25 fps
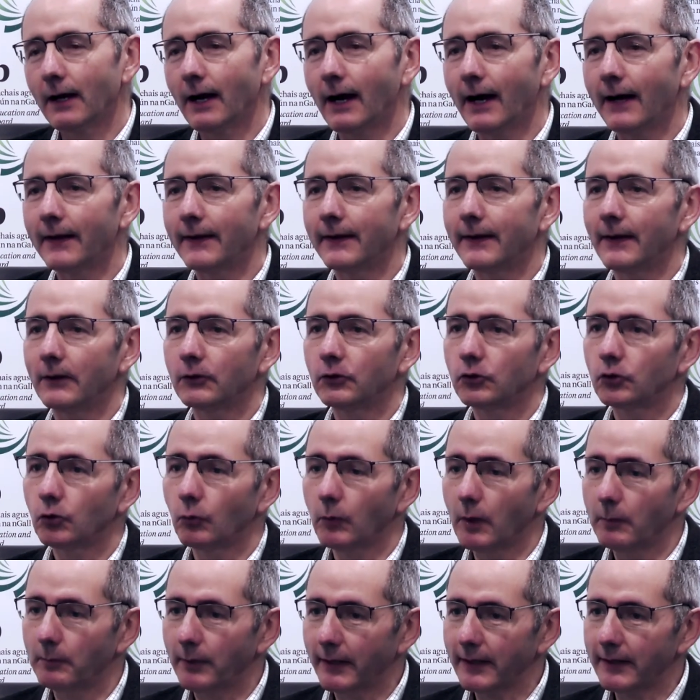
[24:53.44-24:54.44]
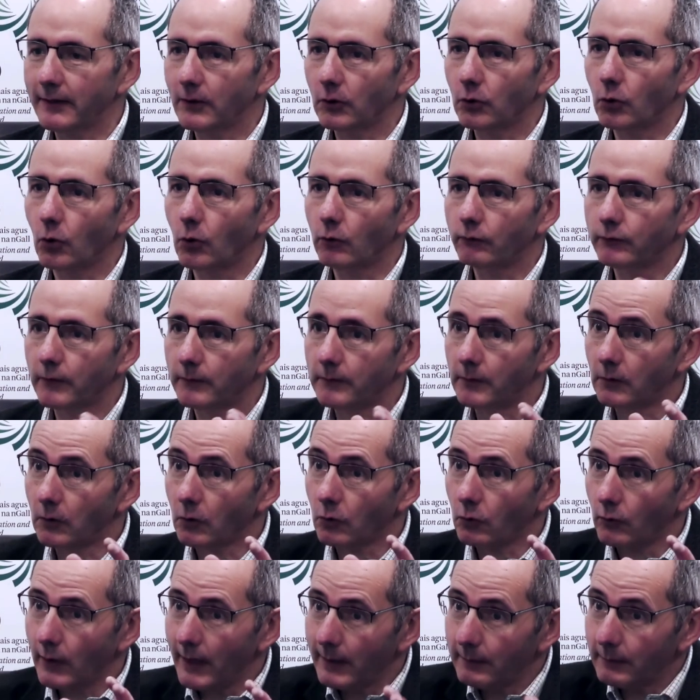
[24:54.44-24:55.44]
And so we bring in the code from the
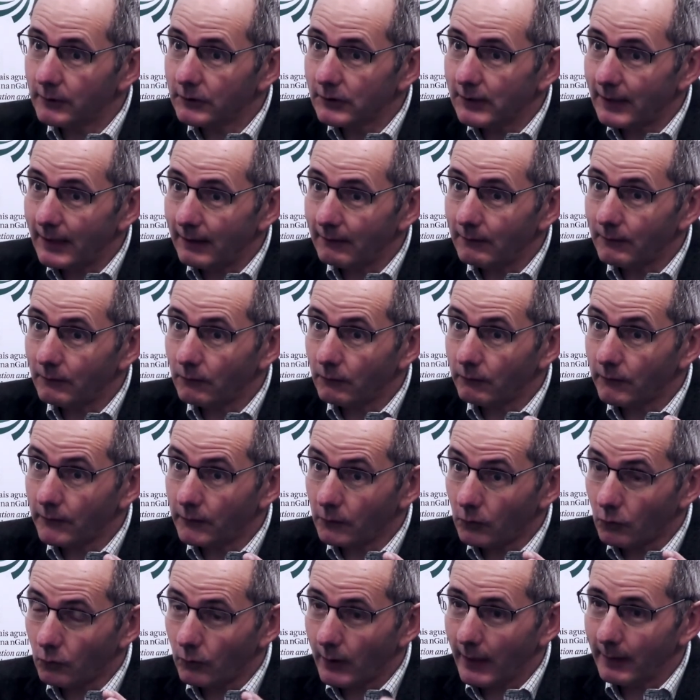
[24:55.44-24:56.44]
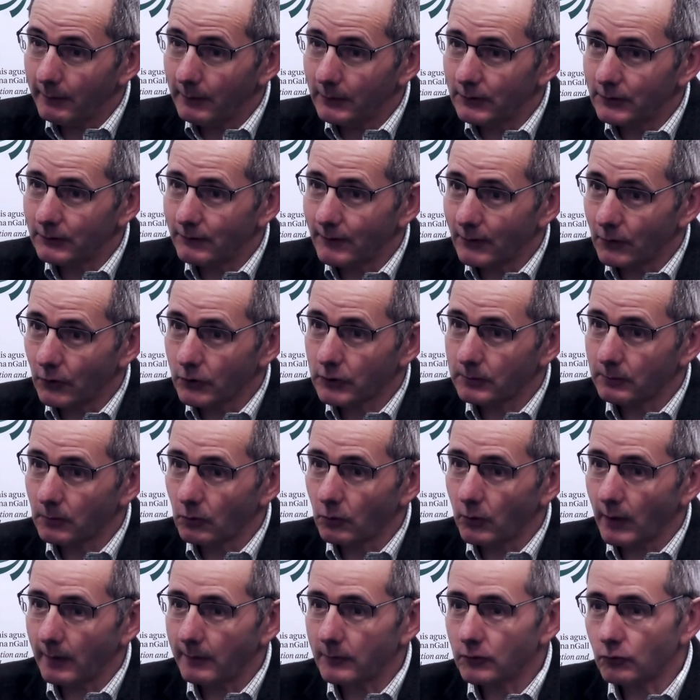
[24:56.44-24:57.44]
requirements level, from the requirements and the customer
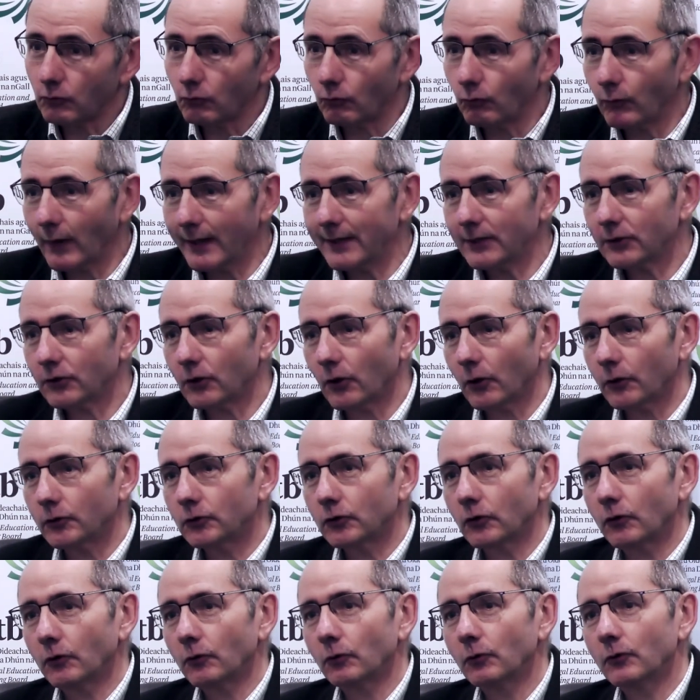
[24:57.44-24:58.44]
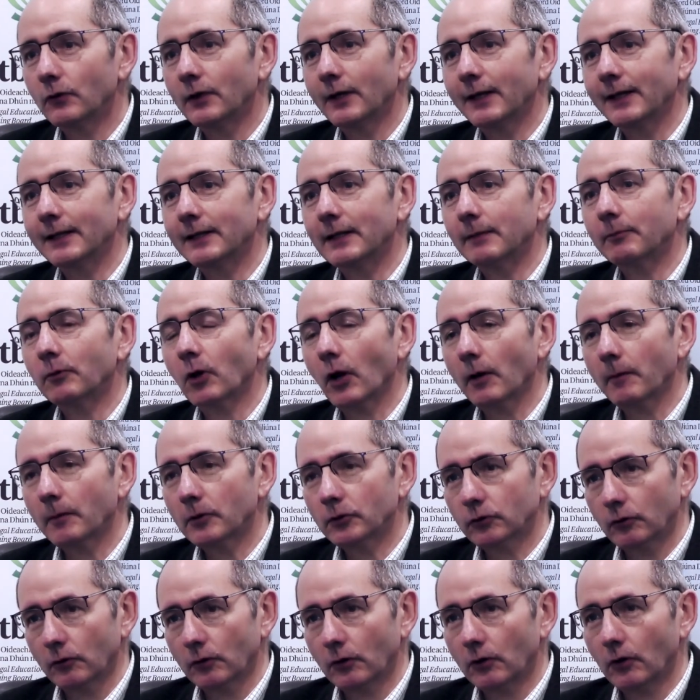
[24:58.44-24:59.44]
requirements right down to the deployment
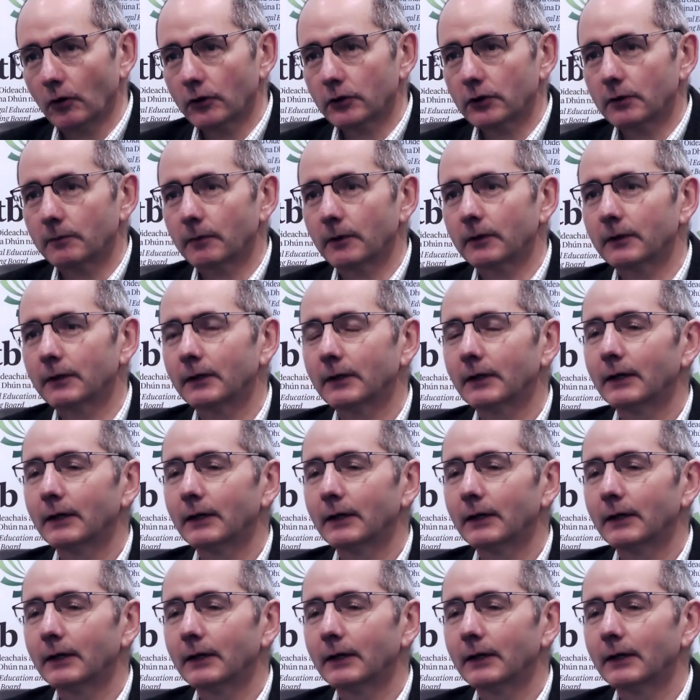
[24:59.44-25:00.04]
to the customer.